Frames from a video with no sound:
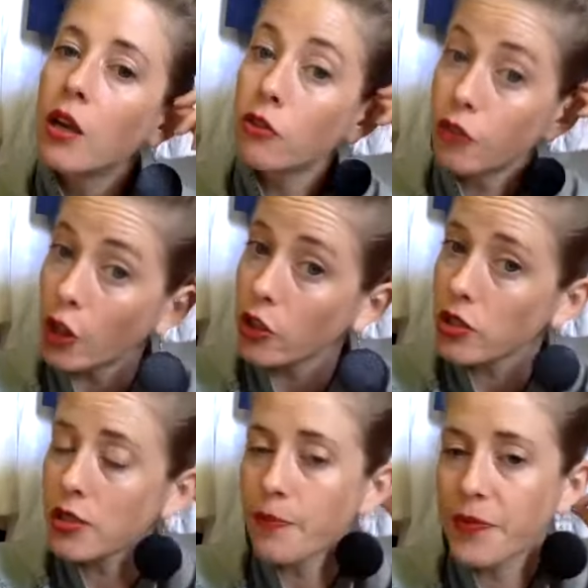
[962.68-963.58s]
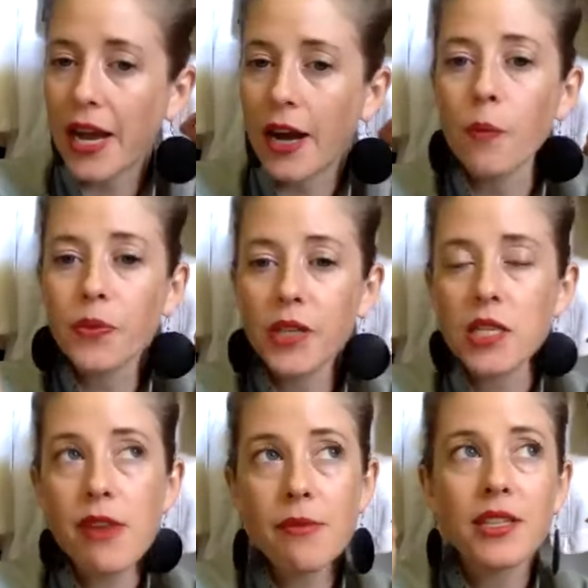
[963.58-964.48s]
first. Now, this
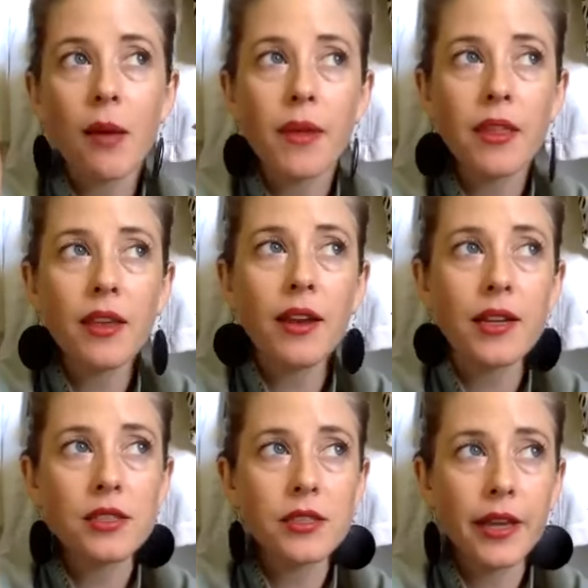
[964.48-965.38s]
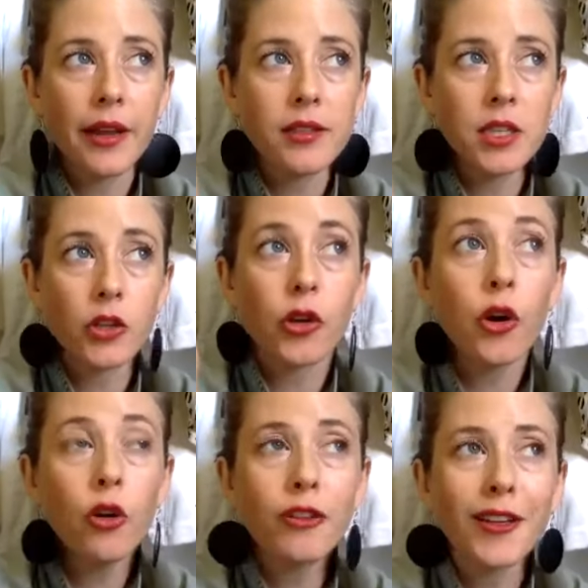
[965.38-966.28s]
may be something that as a stylist in
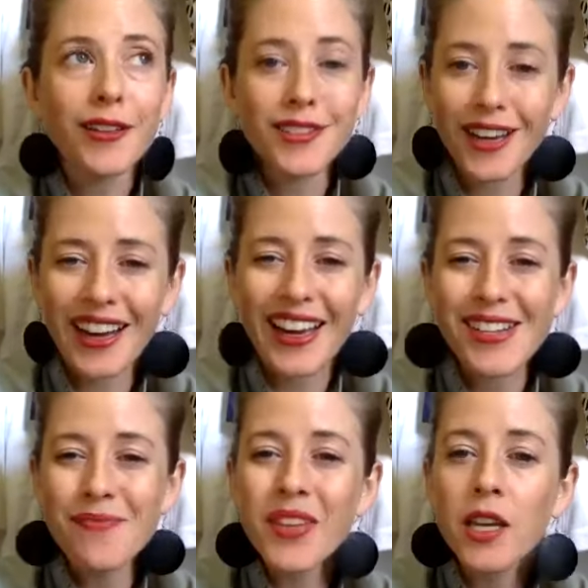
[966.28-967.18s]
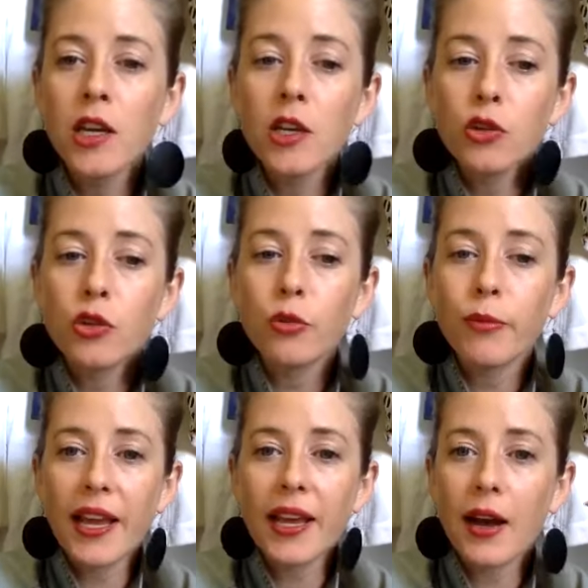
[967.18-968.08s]
COVID time, you
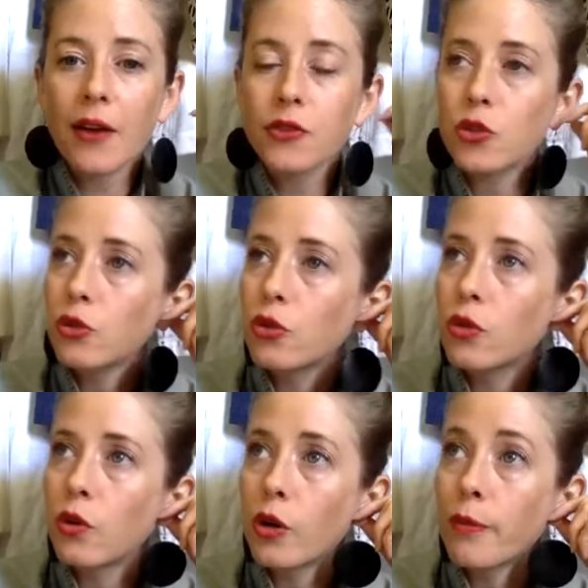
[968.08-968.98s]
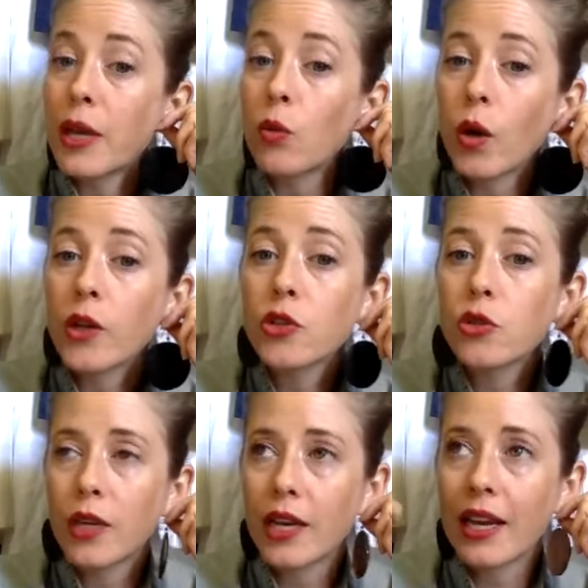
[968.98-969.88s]
may have to or may want to
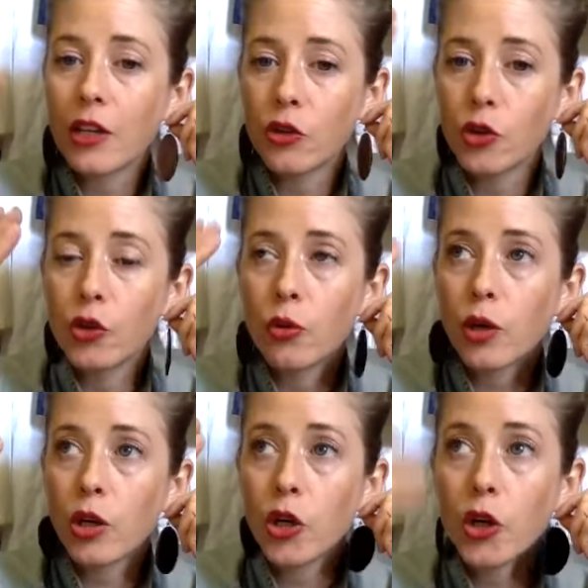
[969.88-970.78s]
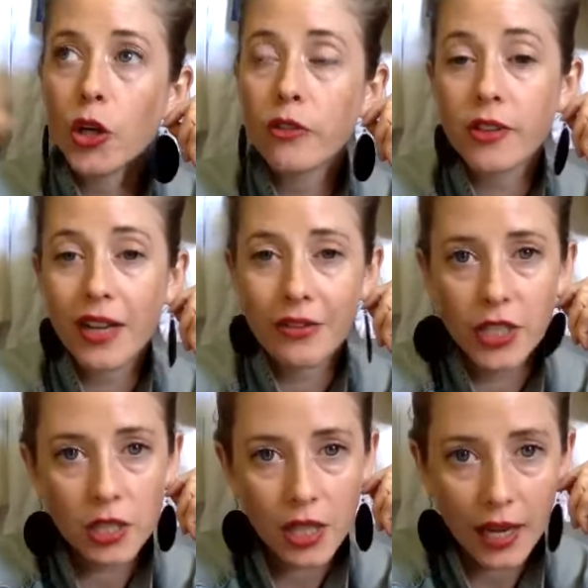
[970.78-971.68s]
get a new hood for every
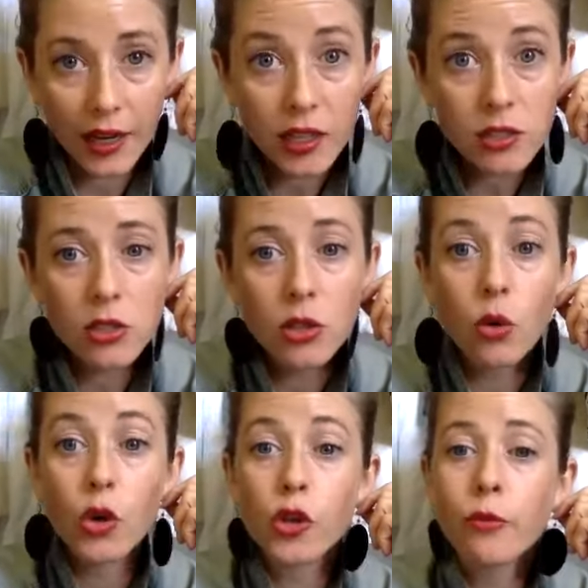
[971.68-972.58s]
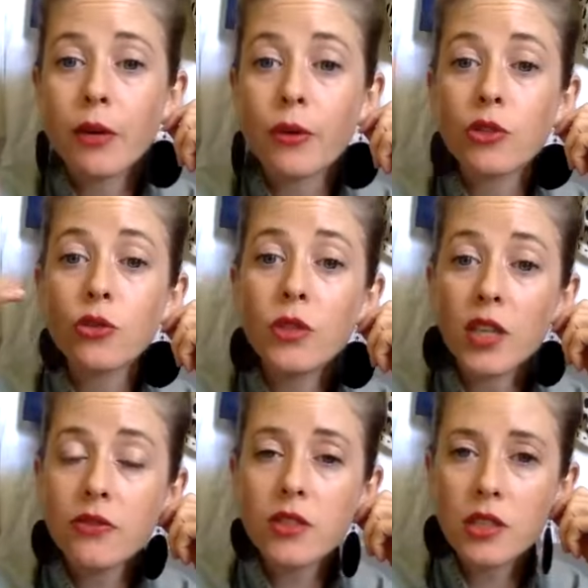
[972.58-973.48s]
client, or you may want to
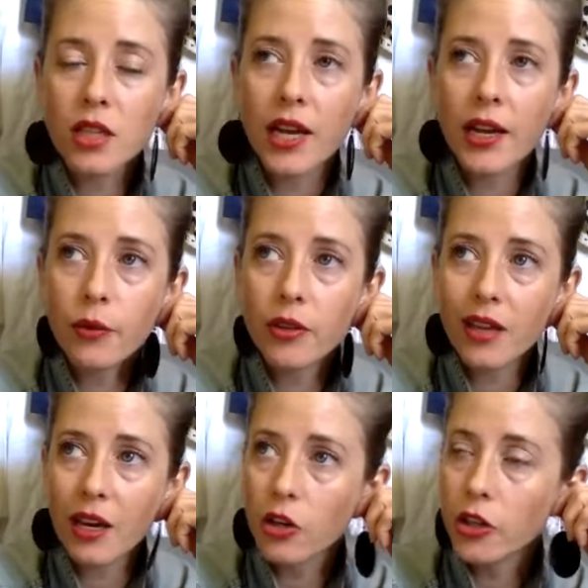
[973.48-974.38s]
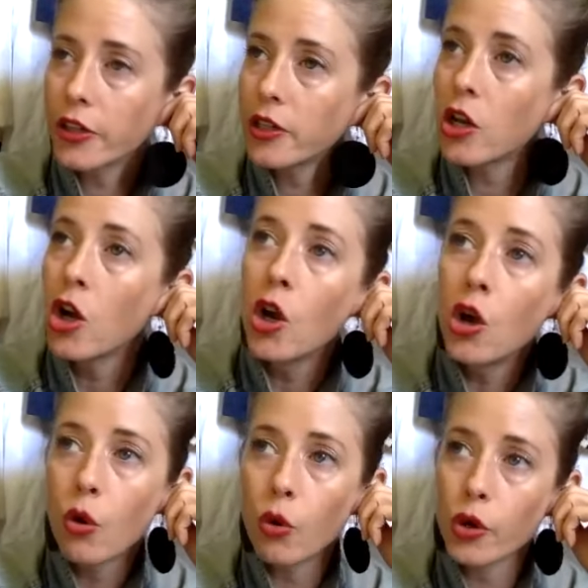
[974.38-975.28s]
gift the client with that hood,
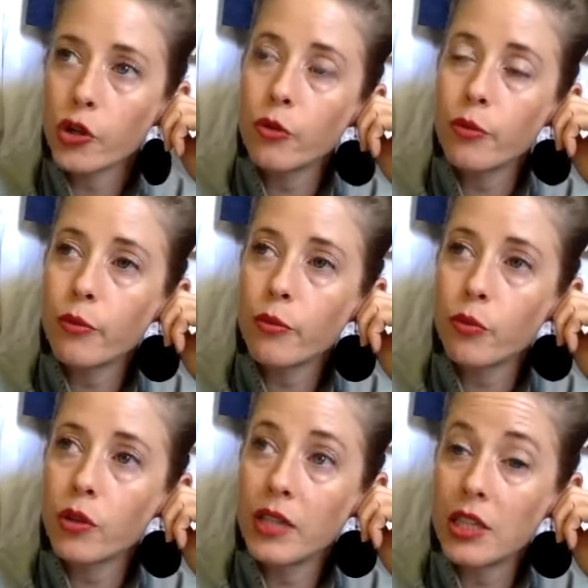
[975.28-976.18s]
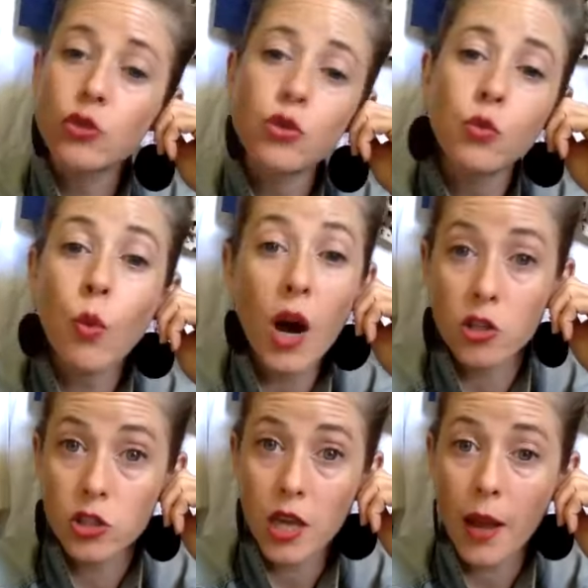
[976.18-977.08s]
or you will need to
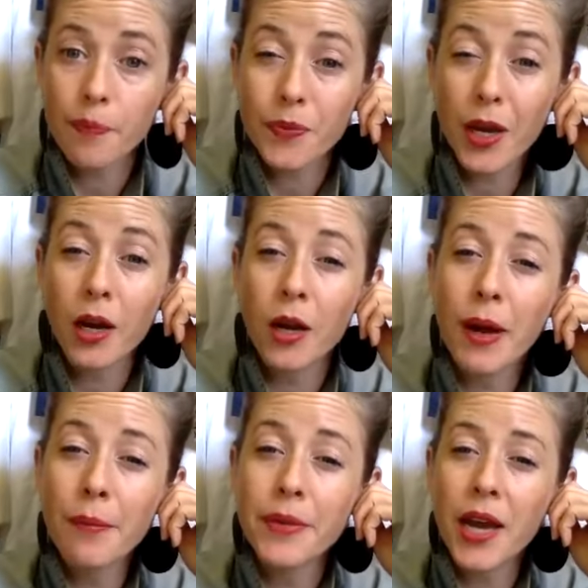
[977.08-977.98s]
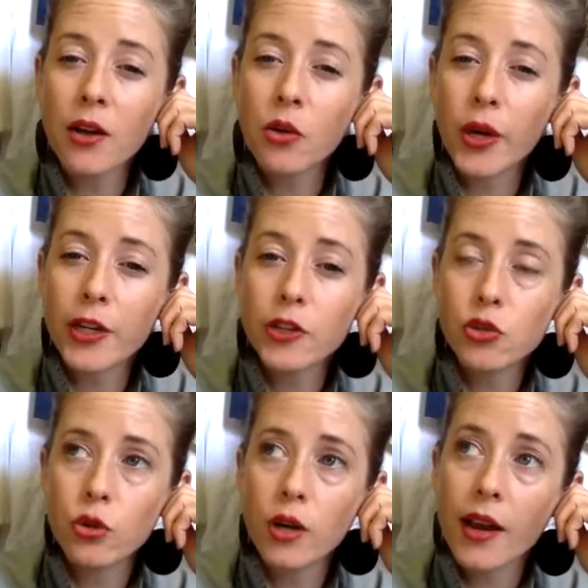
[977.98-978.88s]
wash them. I'm not quite
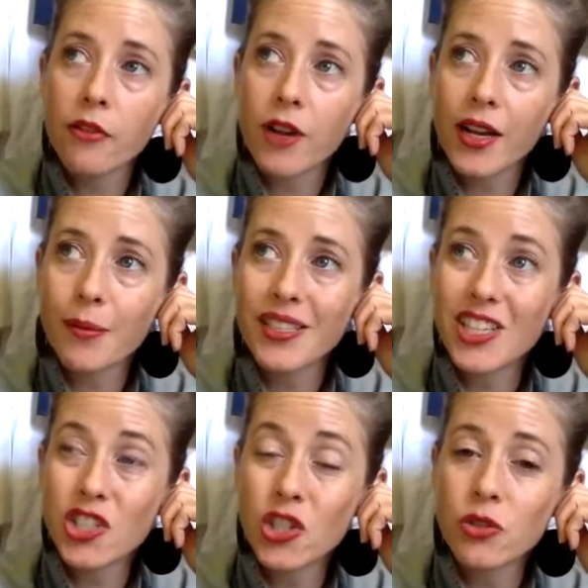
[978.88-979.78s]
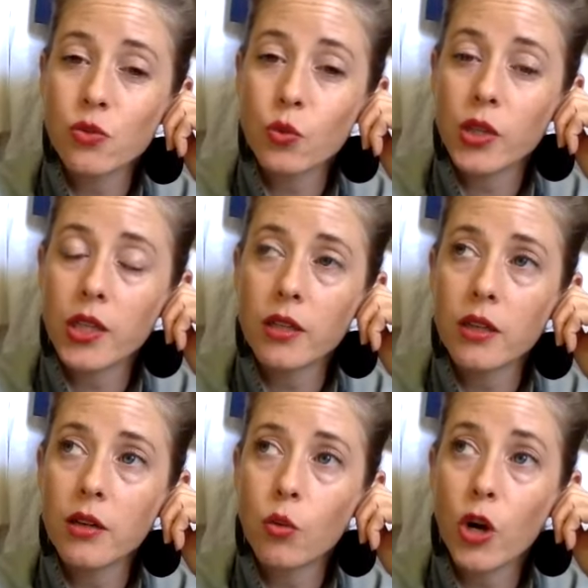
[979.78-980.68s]
sure if recommendations would
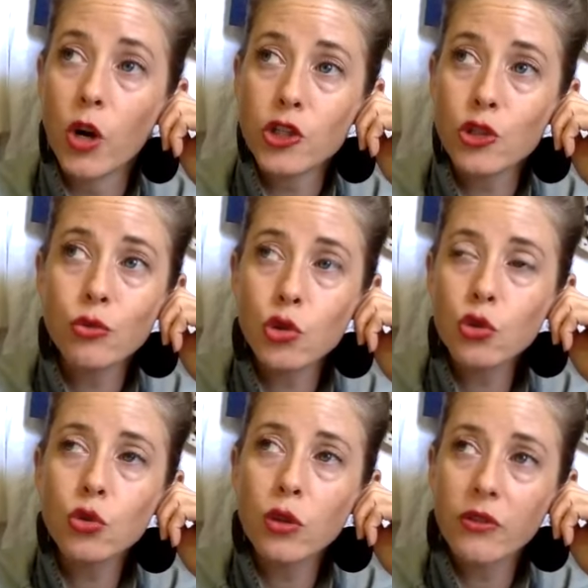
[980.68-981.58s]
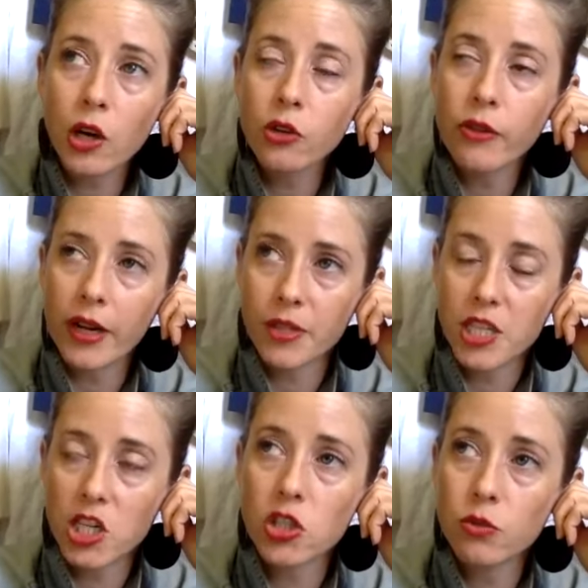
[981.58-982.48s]
want you to, if health
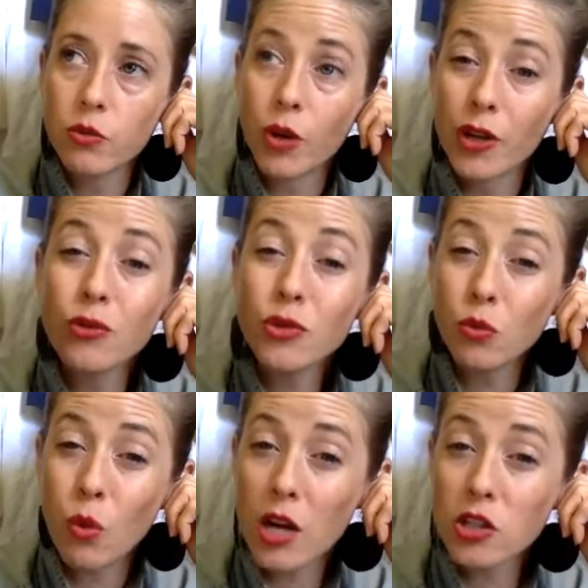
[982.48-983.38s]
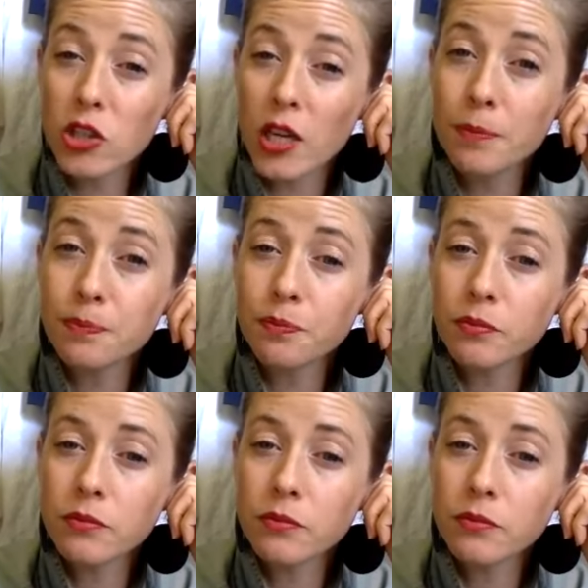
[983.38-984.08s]
recommendations would want you to wash them